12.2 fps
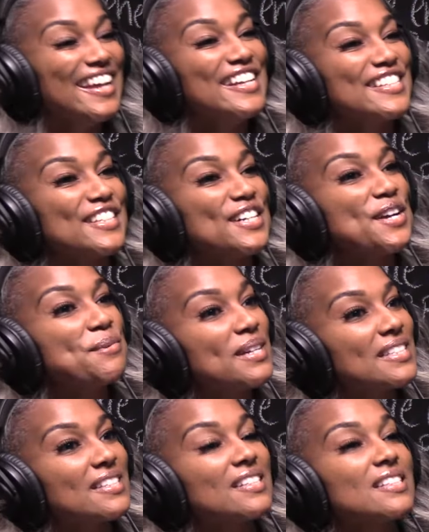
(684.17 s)
Exactly. So it
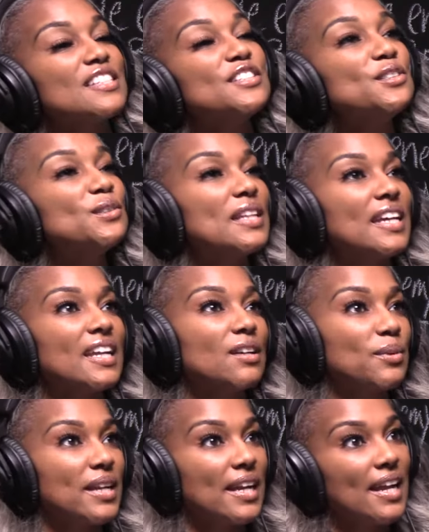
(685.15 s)
wasn't until like
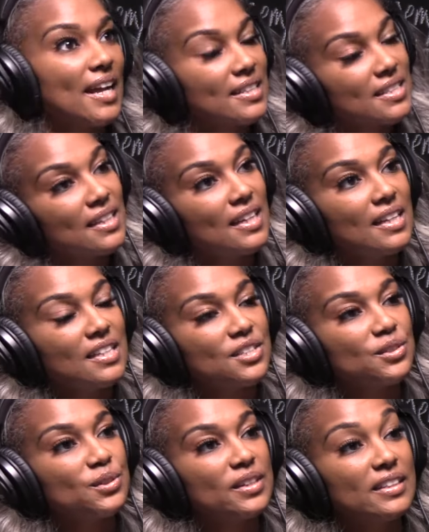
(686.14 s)
when I got to college
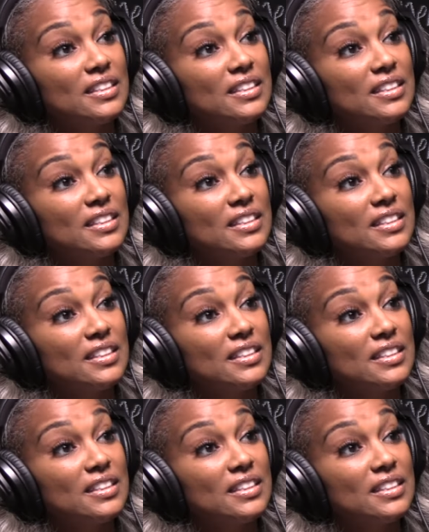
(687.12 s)
or